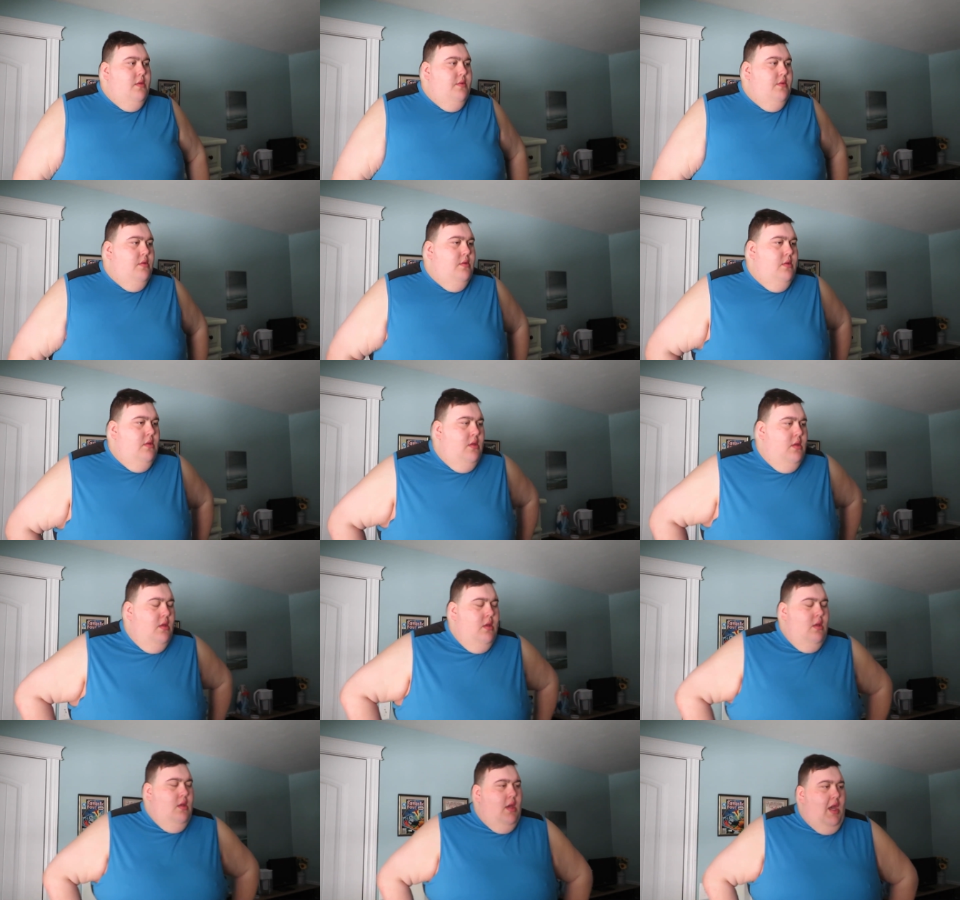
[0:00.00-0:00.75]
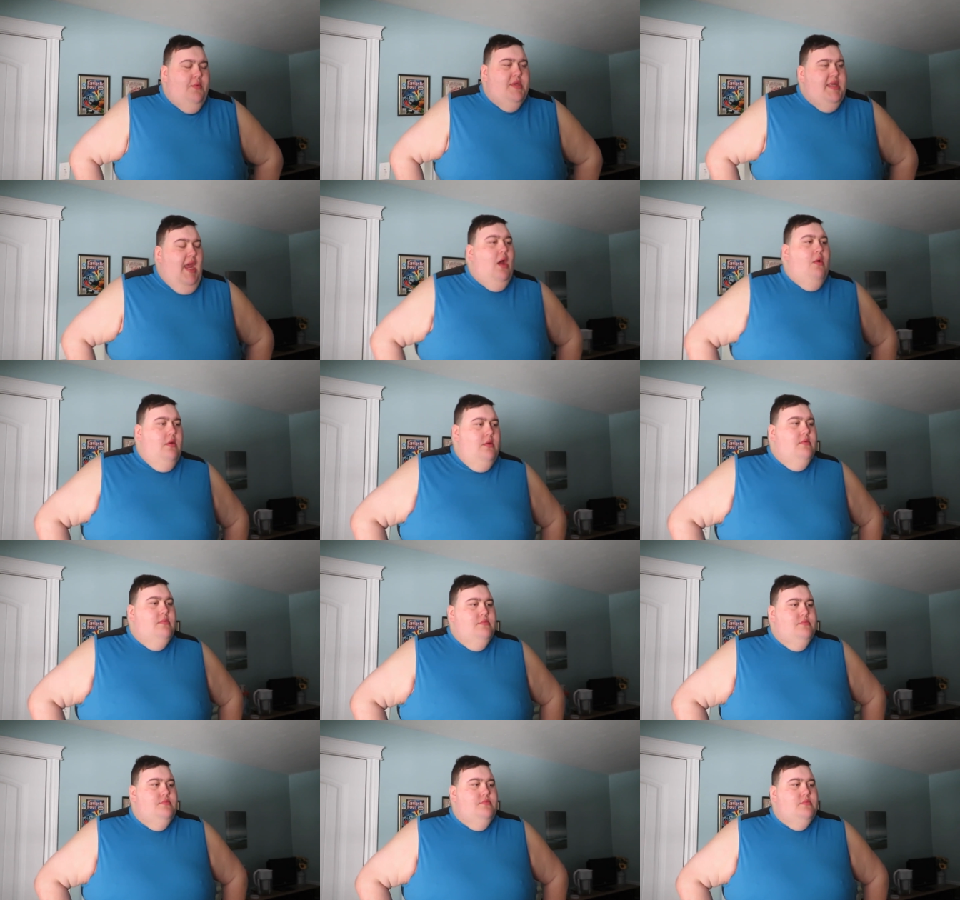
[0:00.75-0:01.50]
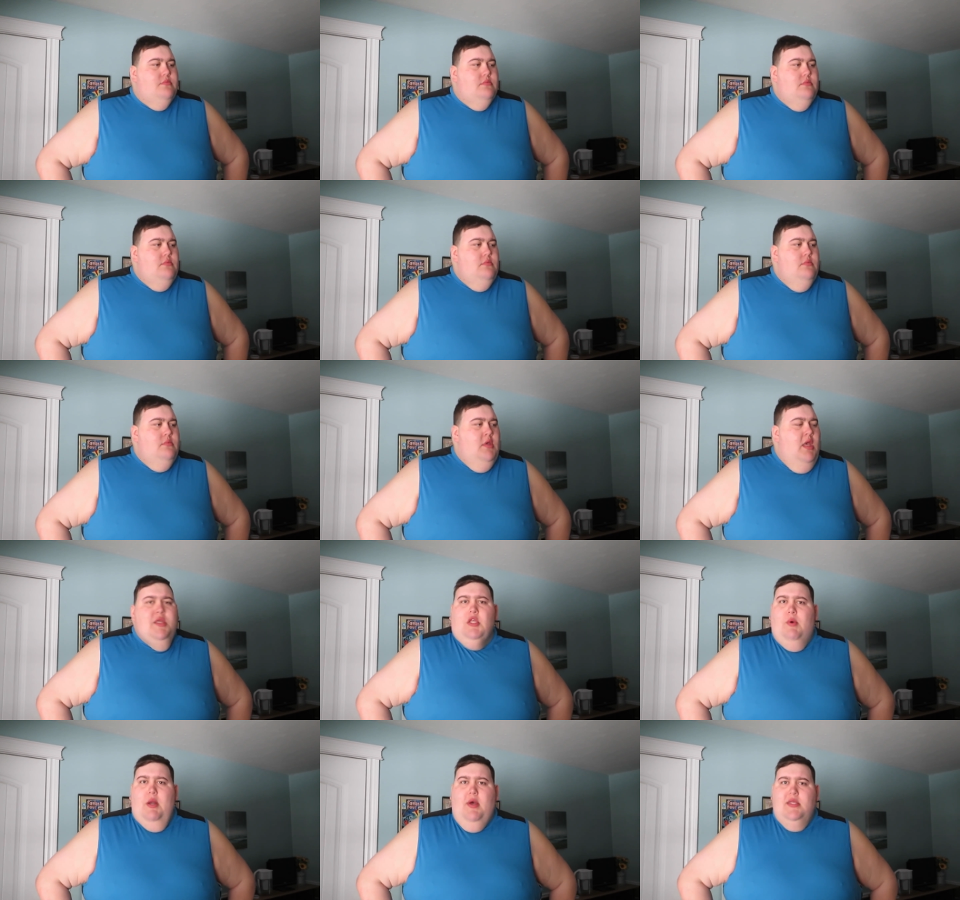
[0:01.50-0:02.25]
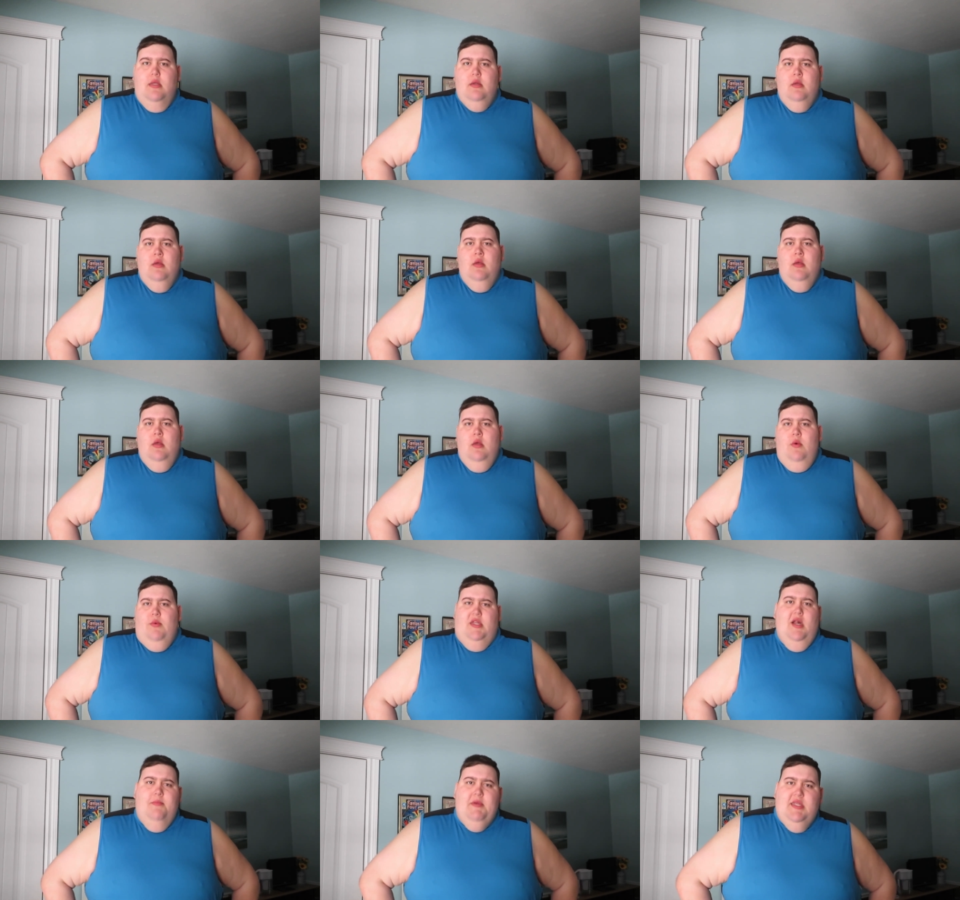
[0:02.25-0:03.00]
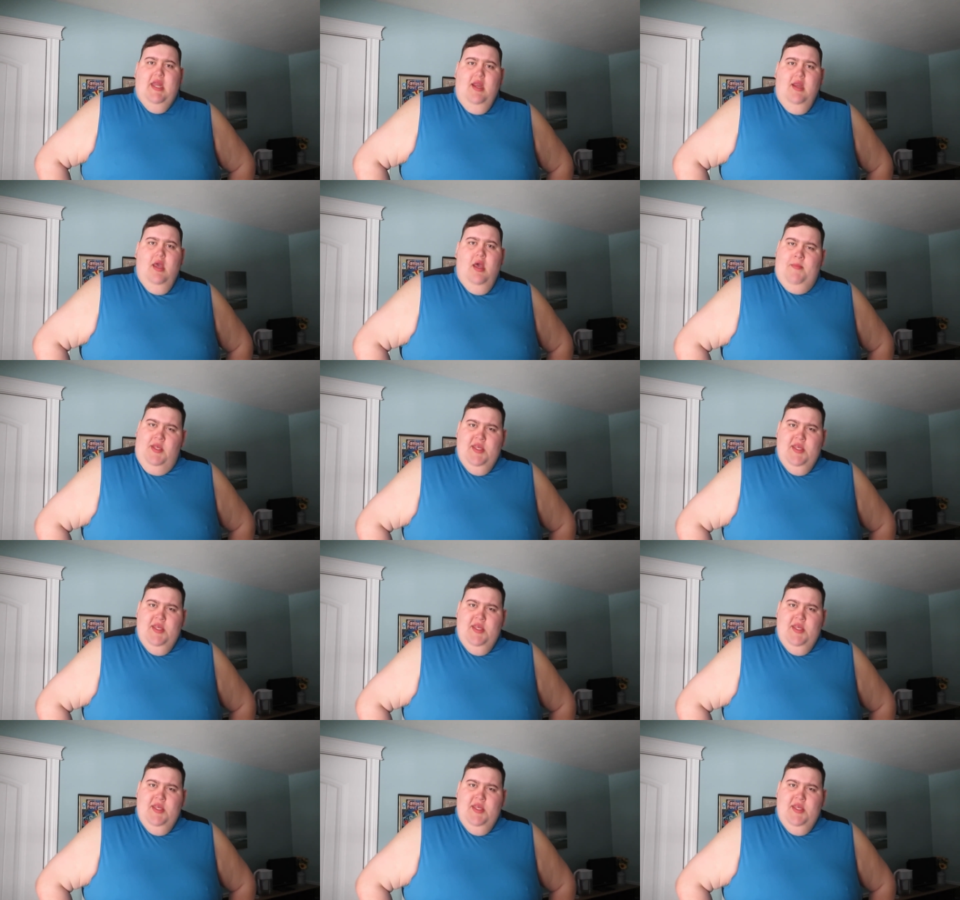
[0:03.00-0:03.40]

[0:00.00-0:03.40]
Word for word: And so one of the main reasons why people gain so much weight is they